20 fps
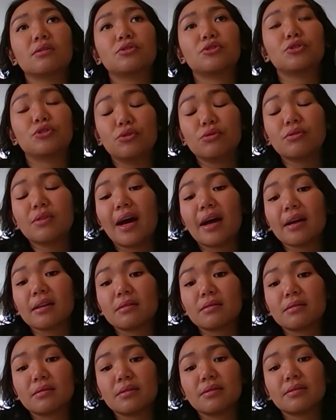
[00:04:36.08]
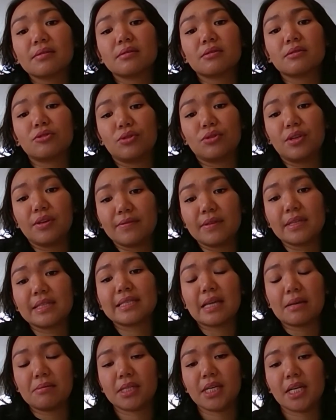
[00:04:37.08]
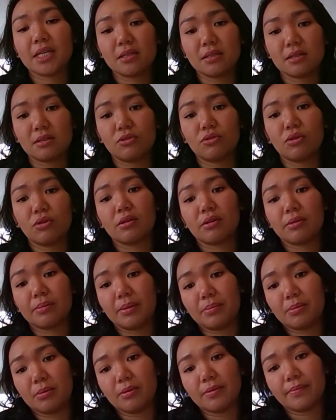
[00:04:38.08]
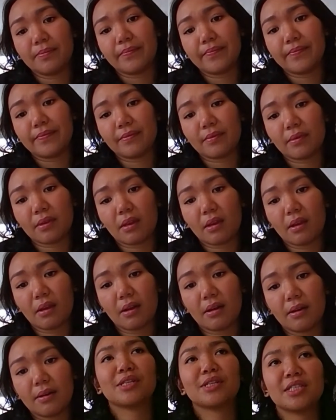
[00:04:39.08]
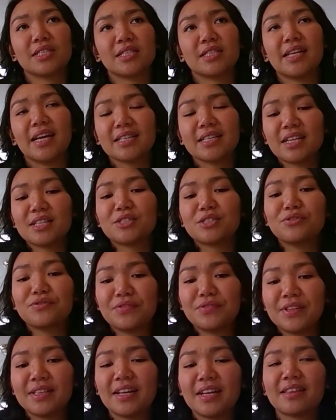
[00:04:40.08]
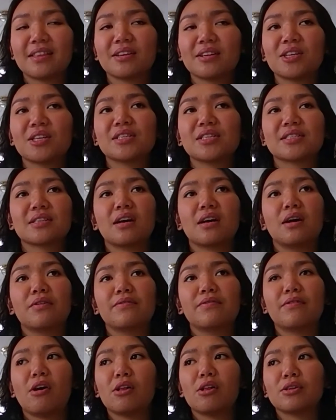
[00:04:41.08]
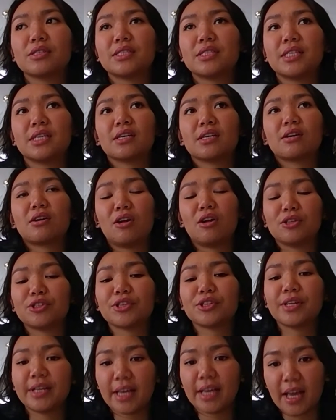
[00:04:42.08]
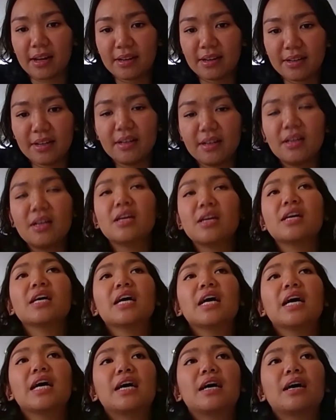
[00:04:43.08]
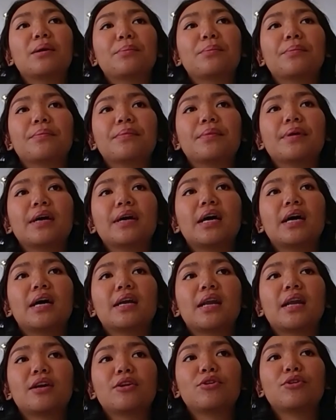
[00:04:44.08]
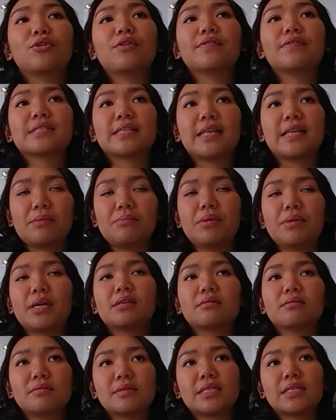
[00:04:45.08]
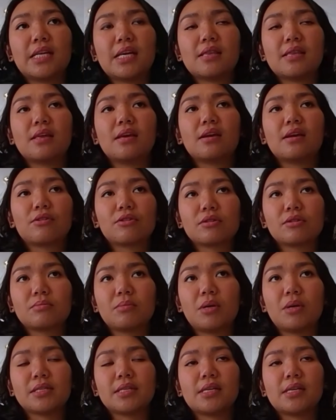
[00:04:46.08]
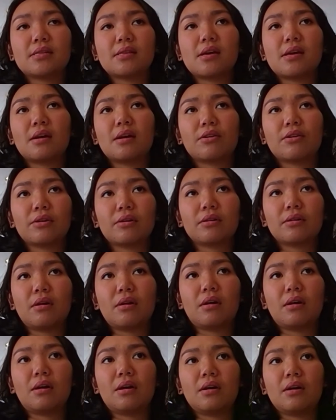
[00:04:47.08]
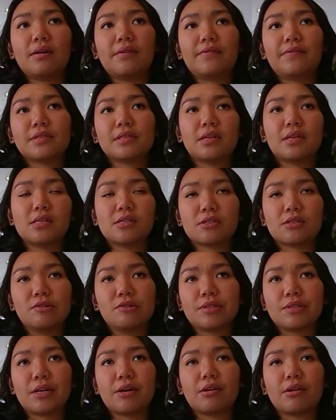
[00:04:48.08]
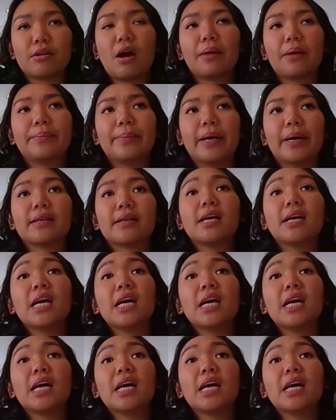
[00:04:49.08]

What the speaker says: do that, to give the same chances to other people. Yes, I do feel like there is a volunteer culture in Canada. And I don't know if it's like a big city thing or a small city thing, or if it's an East Coast thing or not, but